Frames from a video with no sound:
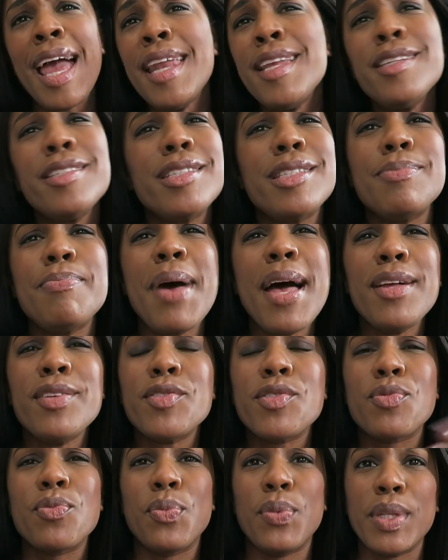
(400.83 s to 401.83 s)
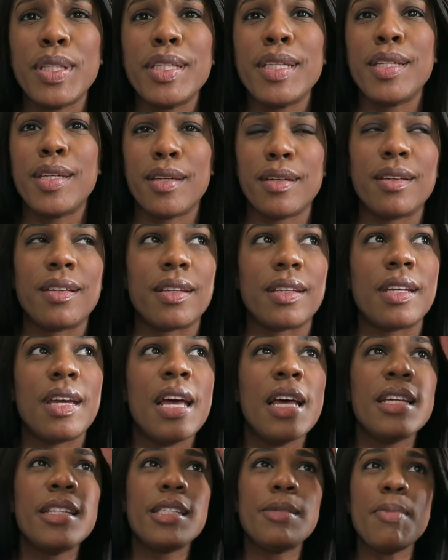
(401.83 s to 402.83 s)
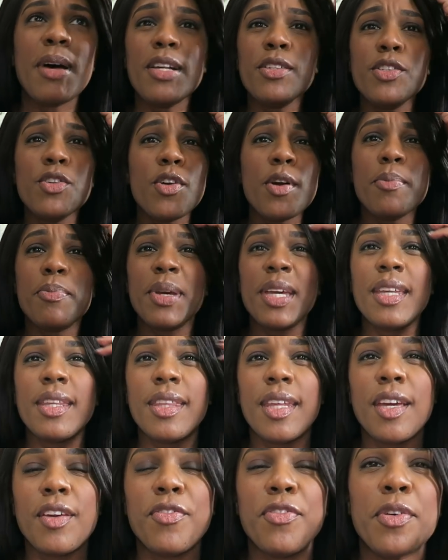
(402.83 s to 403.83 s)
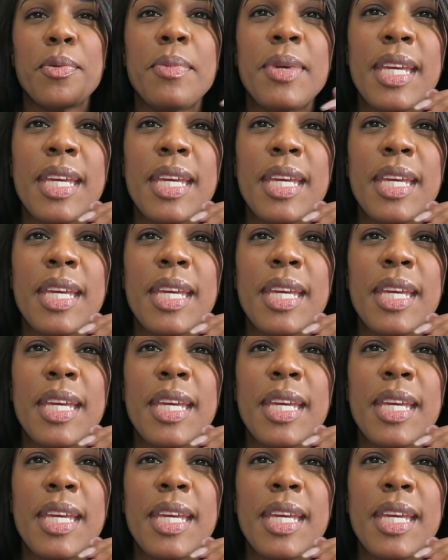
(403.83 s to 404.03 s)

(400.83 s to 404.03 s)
and it smells really good. Smells are a big thing for